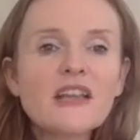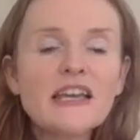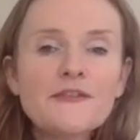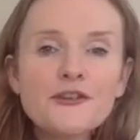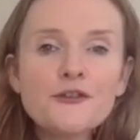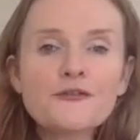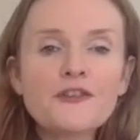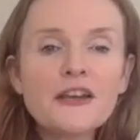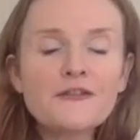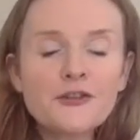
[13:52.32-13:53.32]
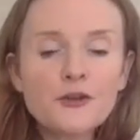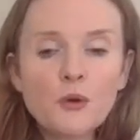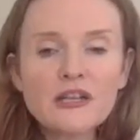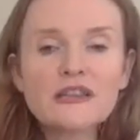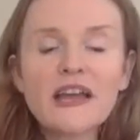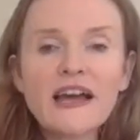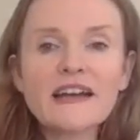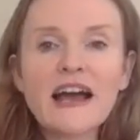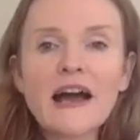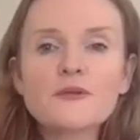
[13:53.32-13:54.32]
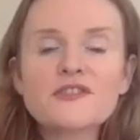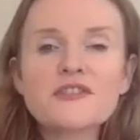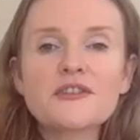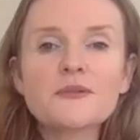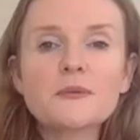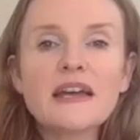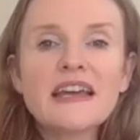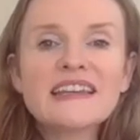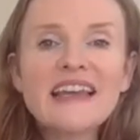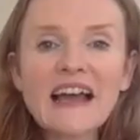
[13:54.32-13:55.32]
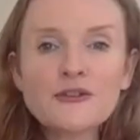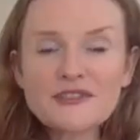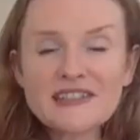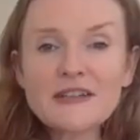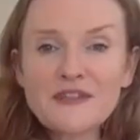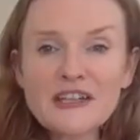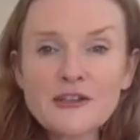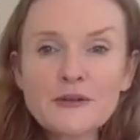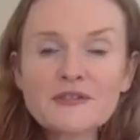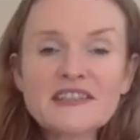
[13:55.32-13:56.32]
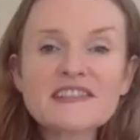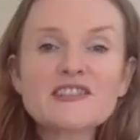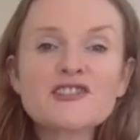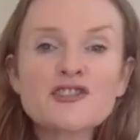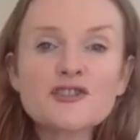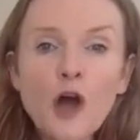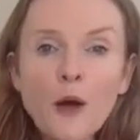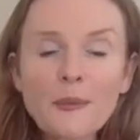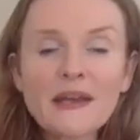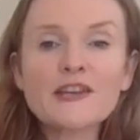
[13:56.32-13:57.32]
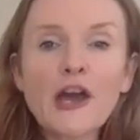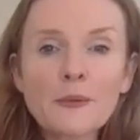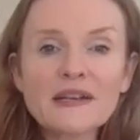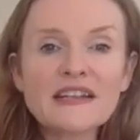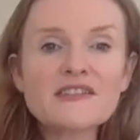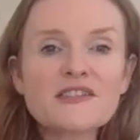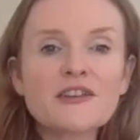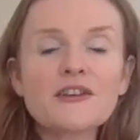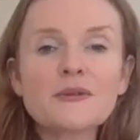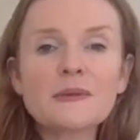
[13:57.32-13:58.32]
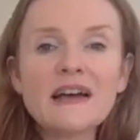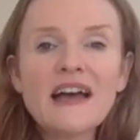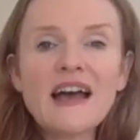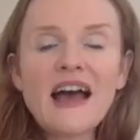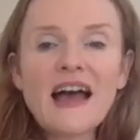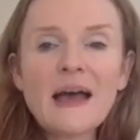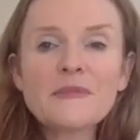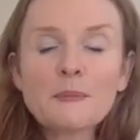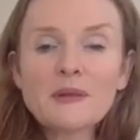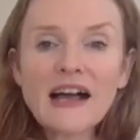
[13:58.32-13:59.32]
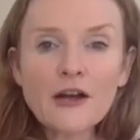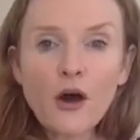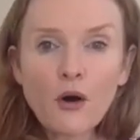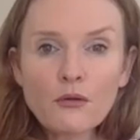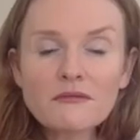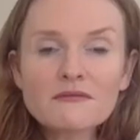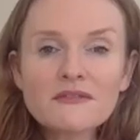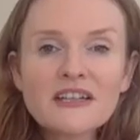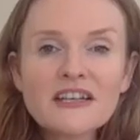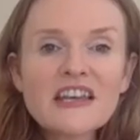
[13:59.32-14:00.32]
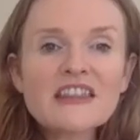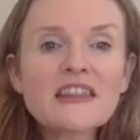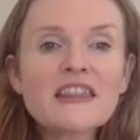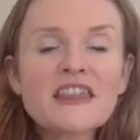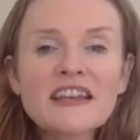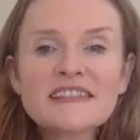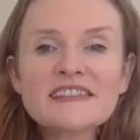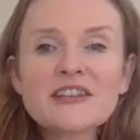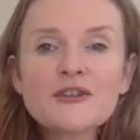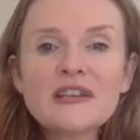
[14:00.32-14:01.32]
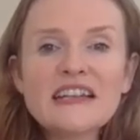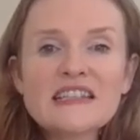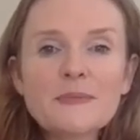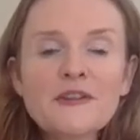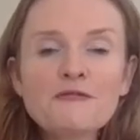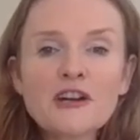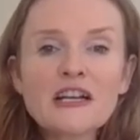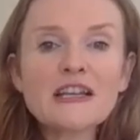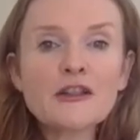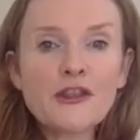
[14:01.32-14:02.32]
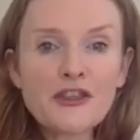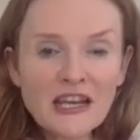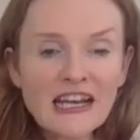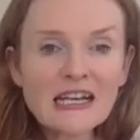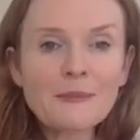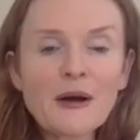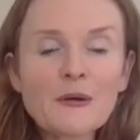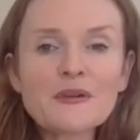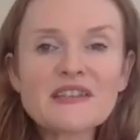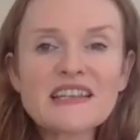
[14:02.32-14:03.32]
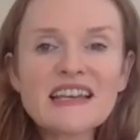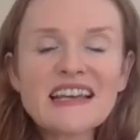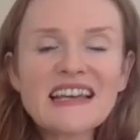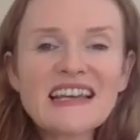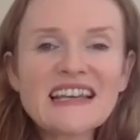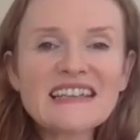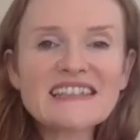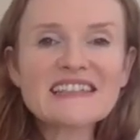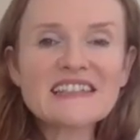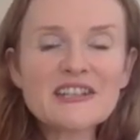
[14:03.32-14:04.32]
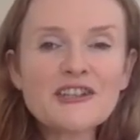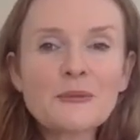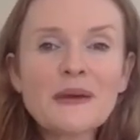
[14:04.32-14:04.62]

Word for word: if you if you want to learn how to get your CV noticed and stop it going into um, the black hole, then the things that you need to be really thinking about is you know